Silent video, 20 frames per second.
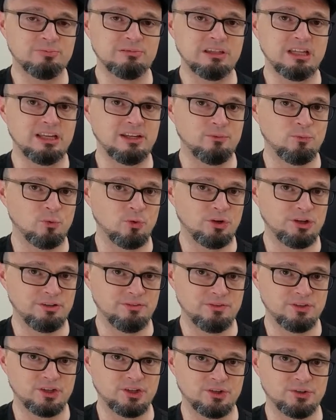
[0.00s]
to play one
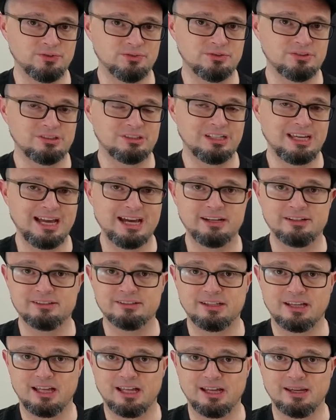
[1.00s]
of those at a
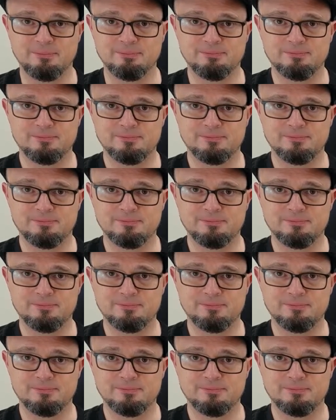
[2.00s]
time.